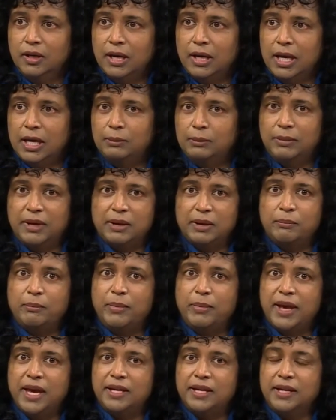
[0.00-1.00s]
and by
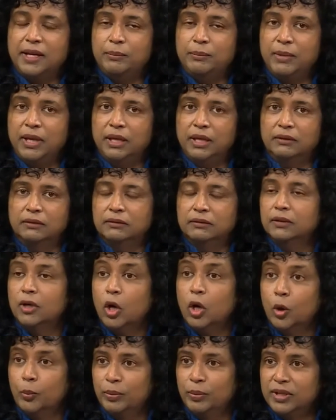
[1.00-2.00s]
bad I mean
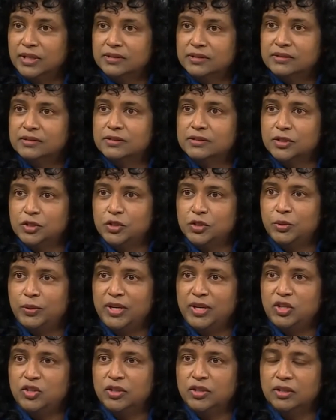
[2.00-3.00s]
hopeless
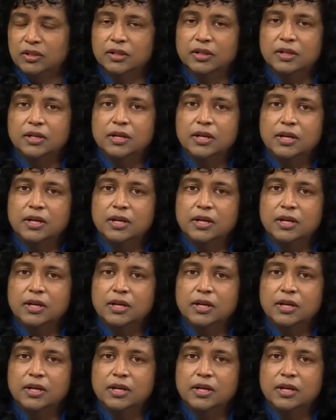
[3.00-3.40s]
situation,